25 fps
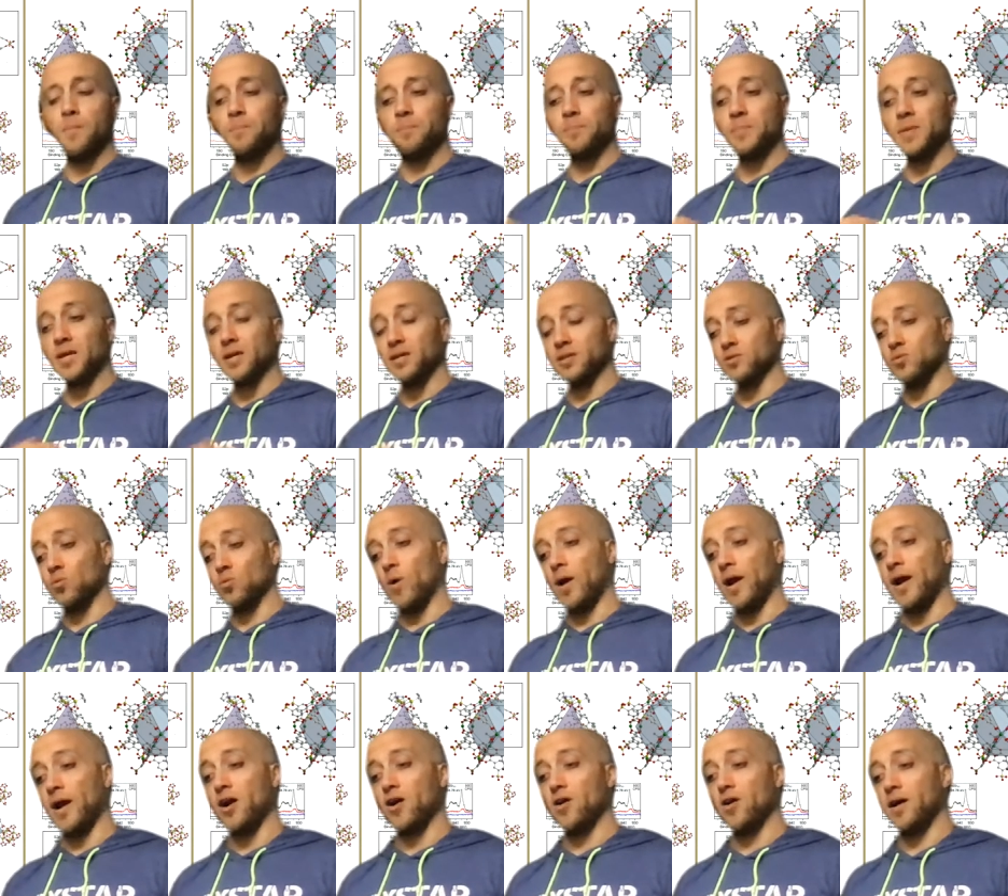because
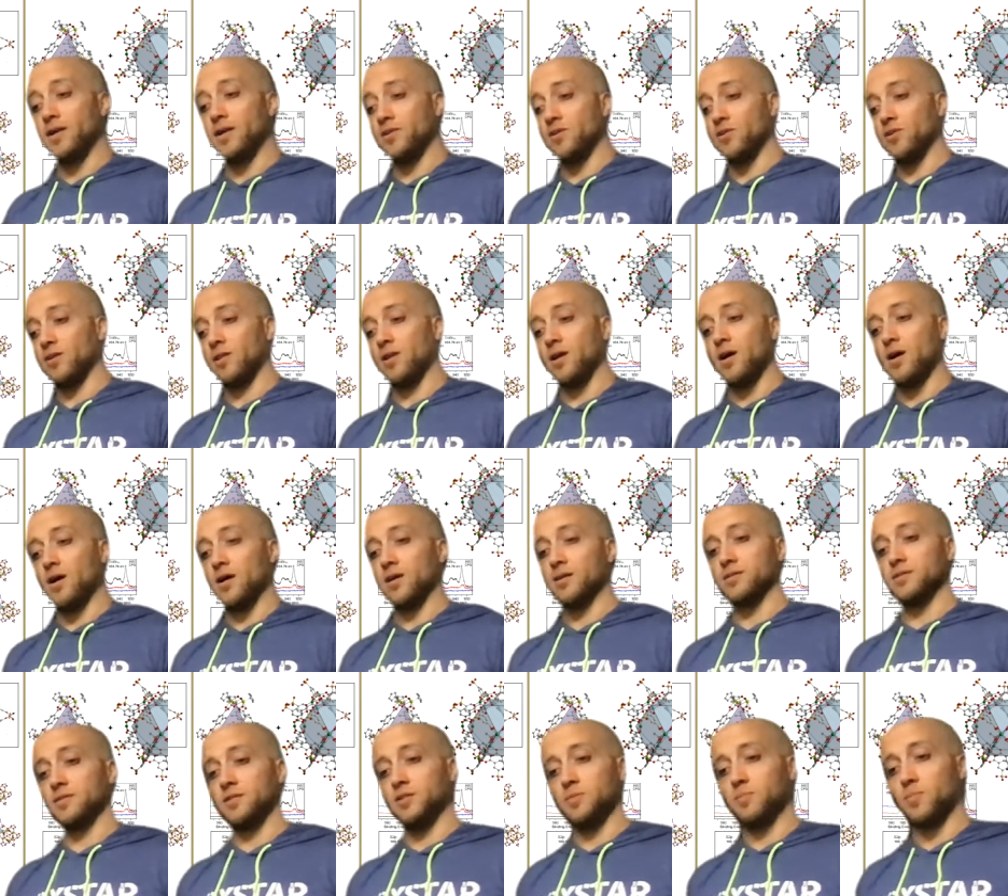where in your
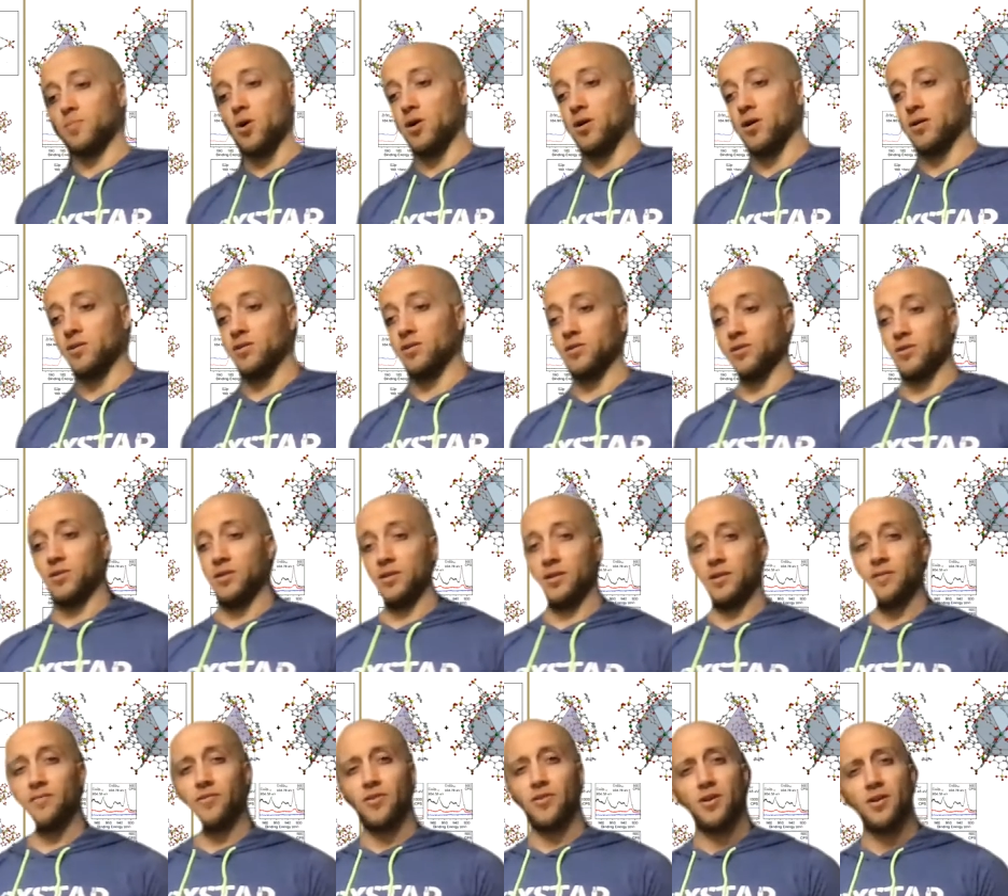lungs these particles are
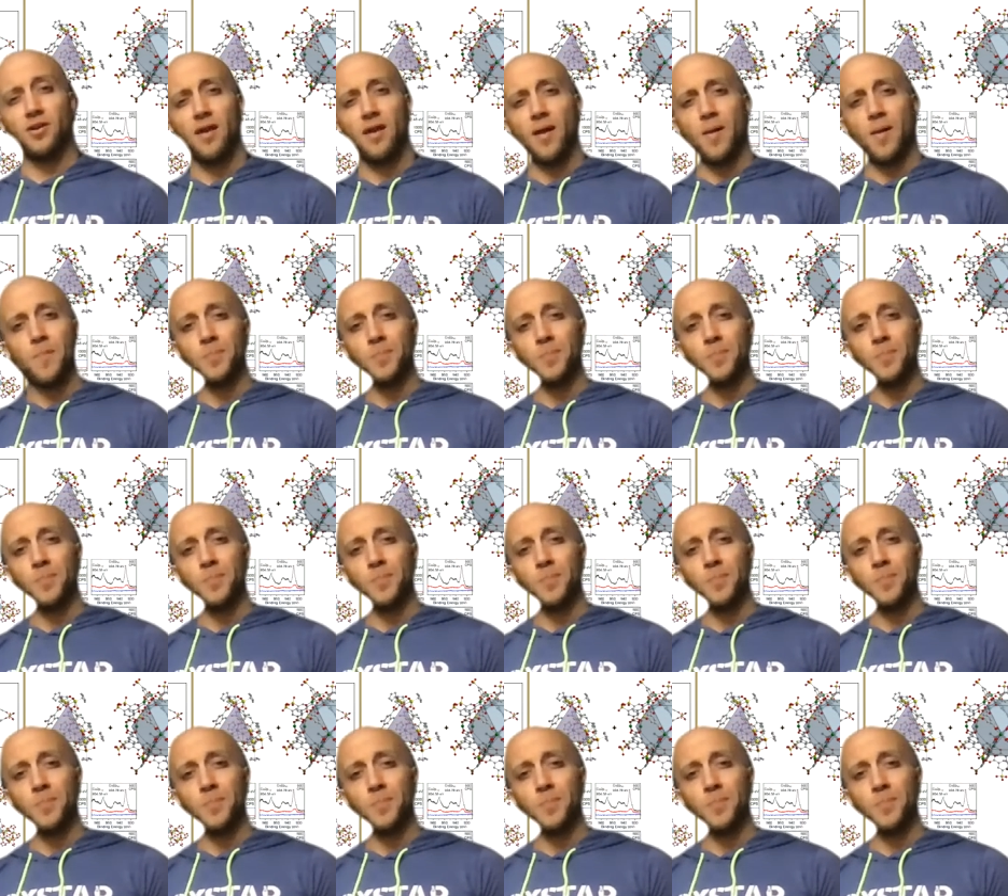delivered